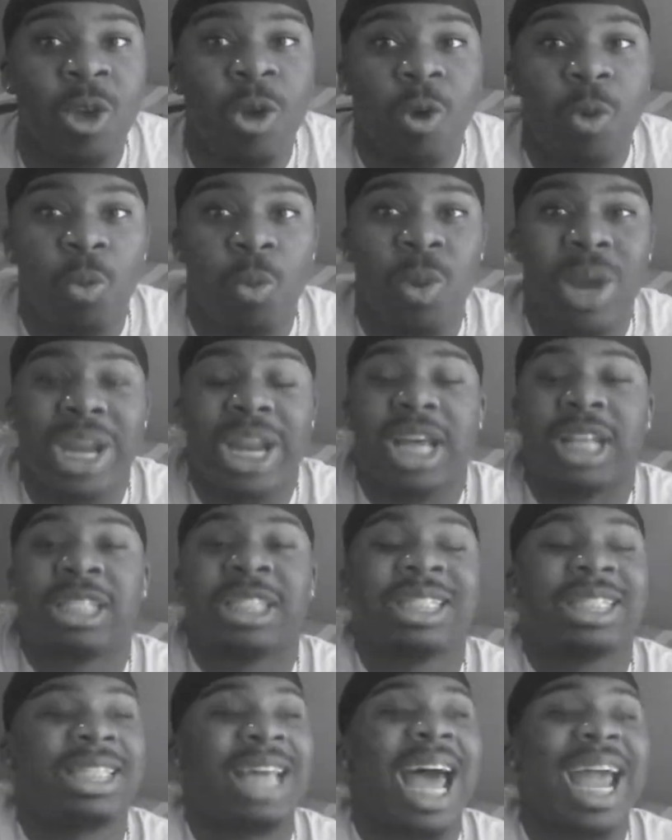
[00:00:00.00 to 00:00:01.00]
When a
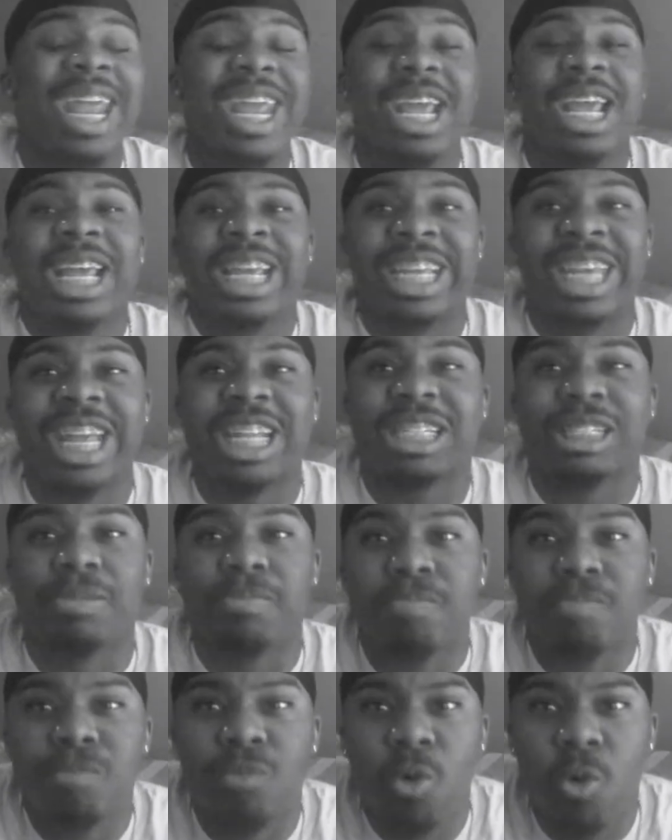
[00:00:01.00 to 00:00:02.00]
site gets
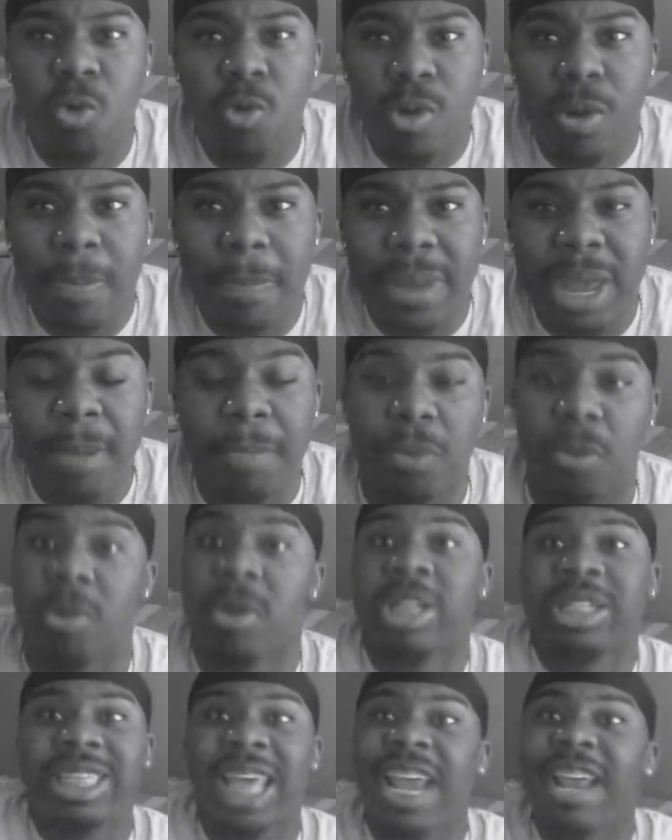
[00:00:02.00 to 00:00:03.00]
more people,
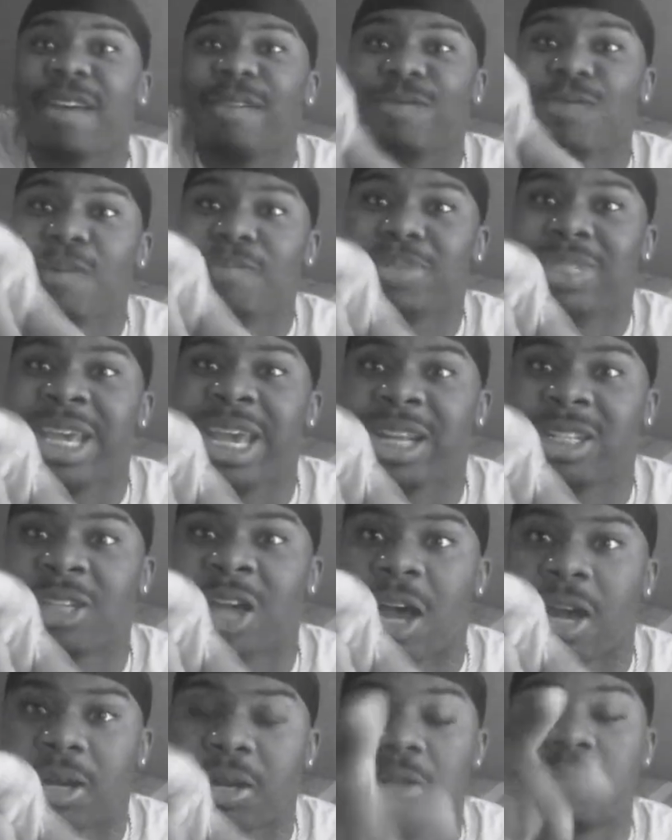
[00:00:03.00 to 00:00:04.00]
take it from
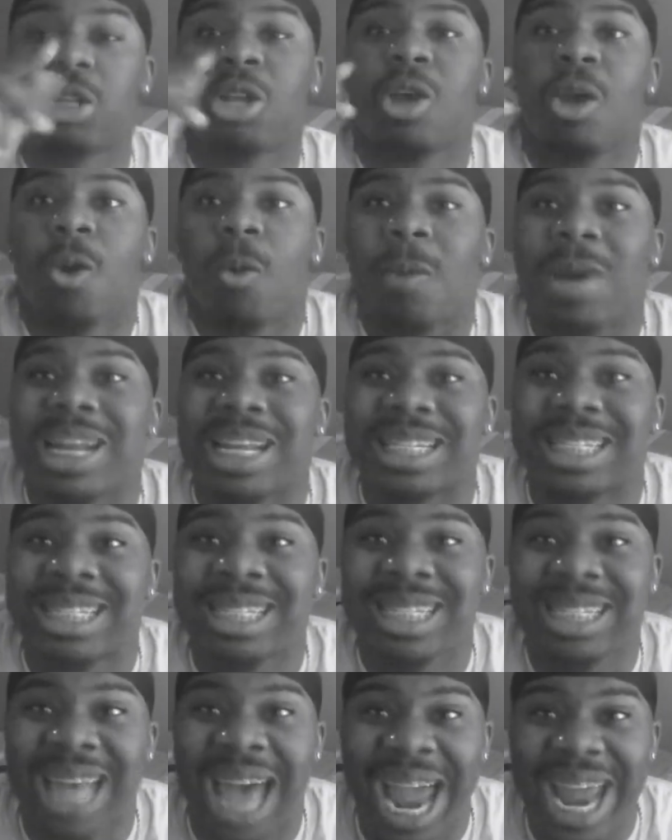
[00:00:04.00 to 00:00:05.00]
TikTokers. When a
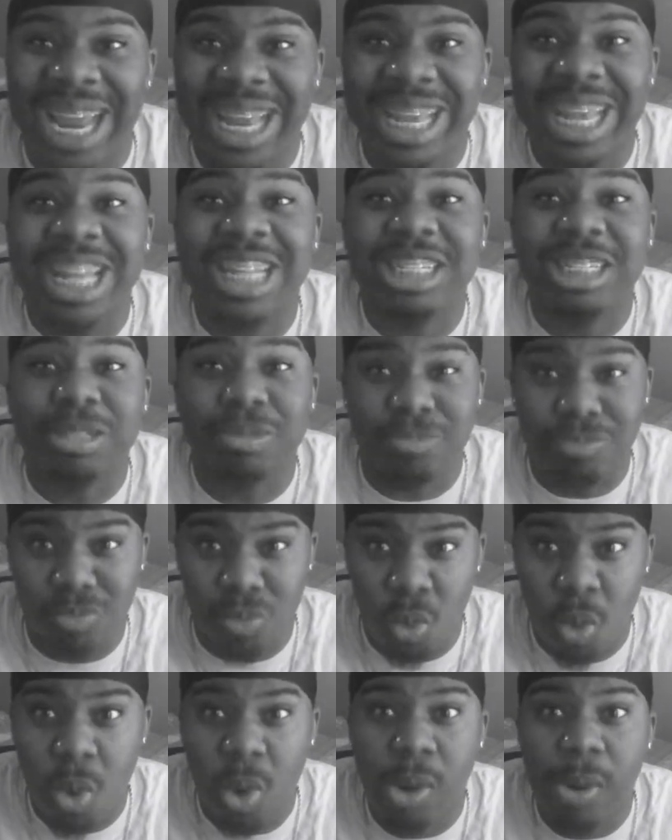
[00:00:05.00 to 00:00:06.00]
site gets
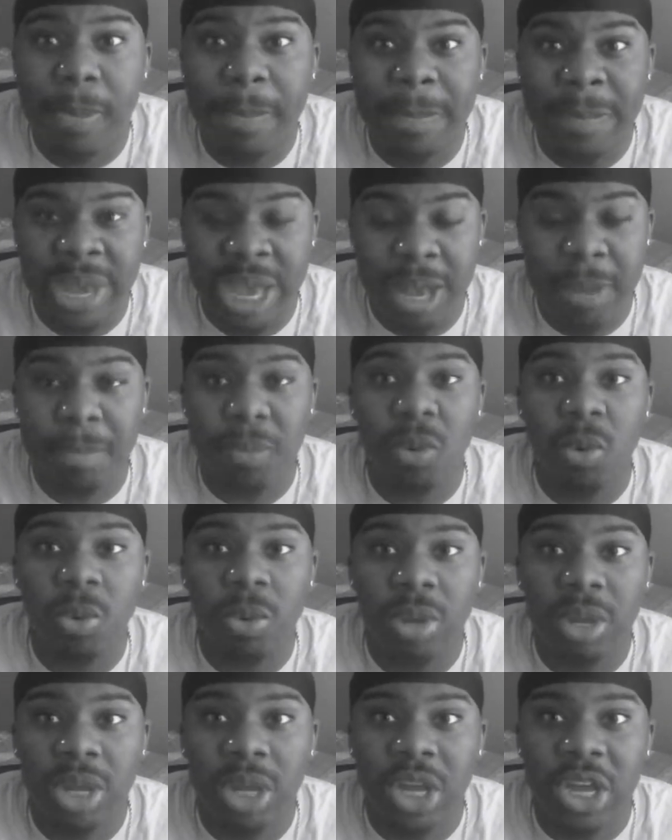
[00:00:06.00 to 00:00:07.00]
more people,
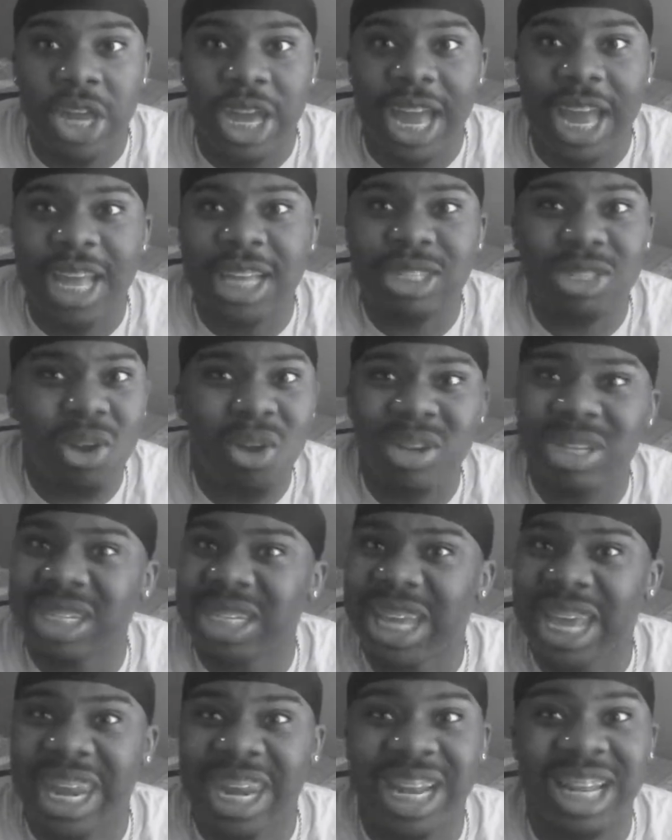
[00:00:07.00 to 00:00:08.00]
it starts
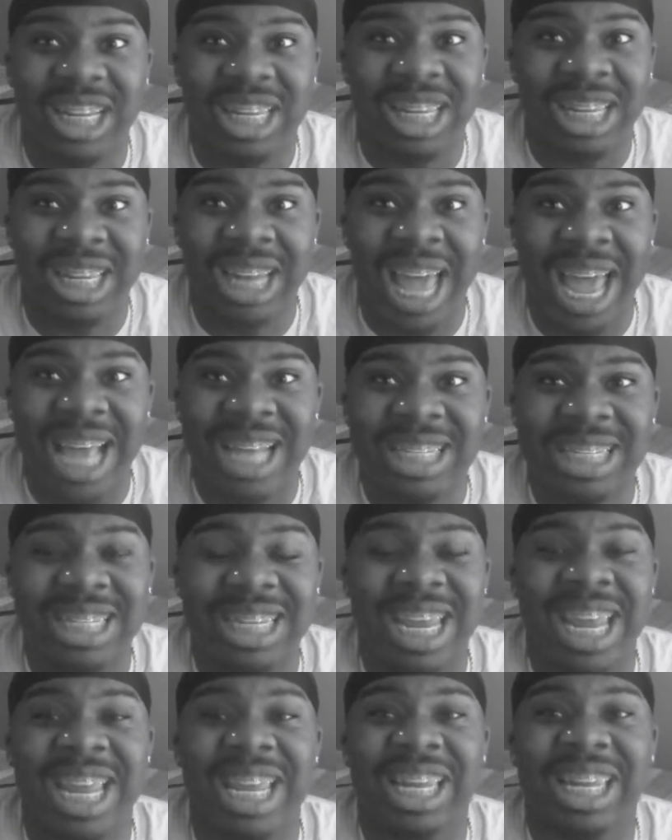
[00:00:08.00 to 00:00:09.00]
getting less
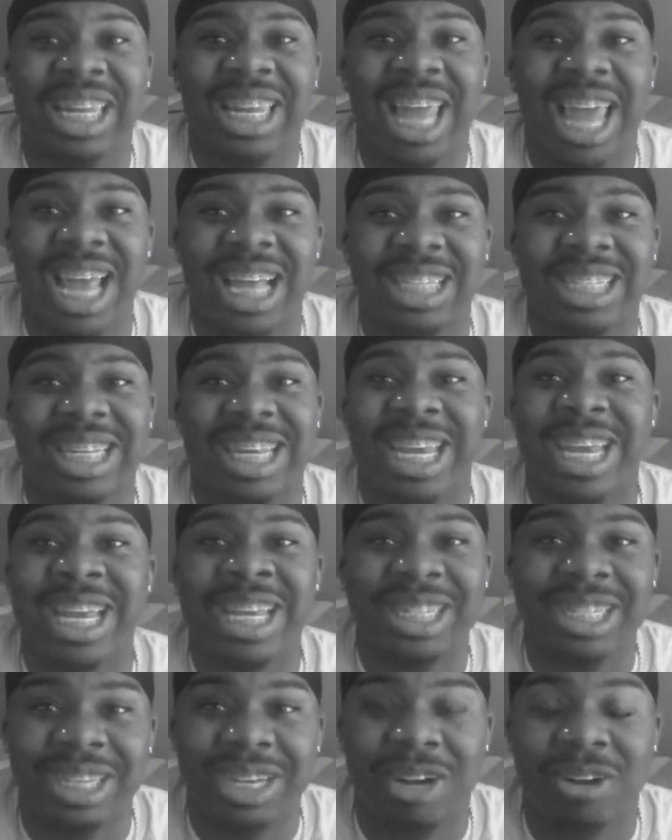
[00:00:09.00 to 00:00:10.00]
and less
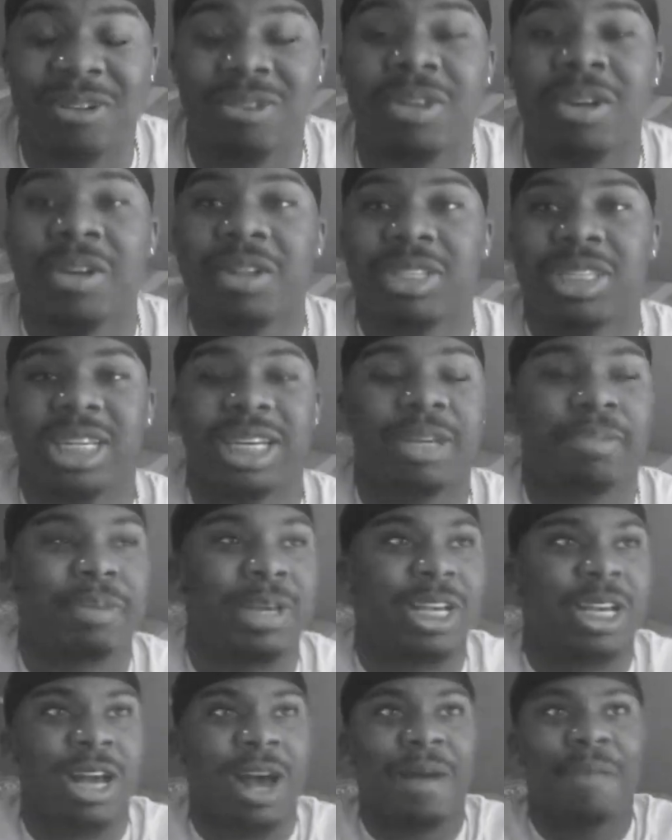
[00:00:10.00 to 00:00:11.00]
easier to
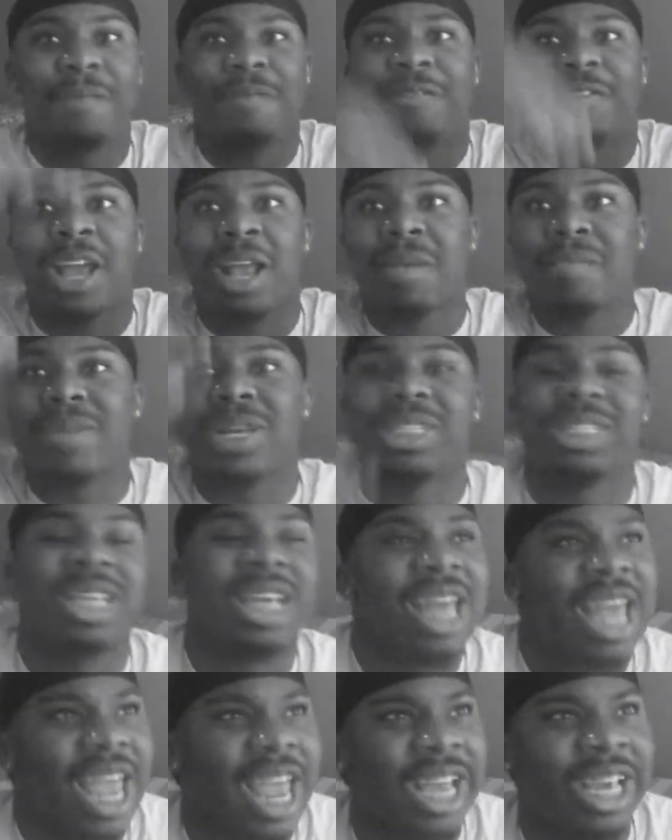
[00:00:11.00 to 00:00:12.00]
become famous
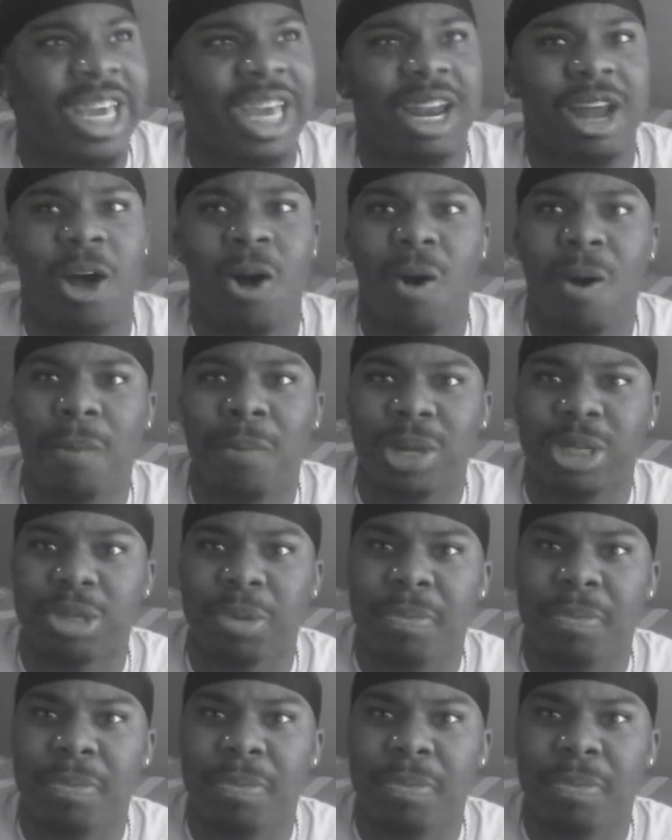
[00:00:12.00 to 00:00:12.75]
and get a whole bunch of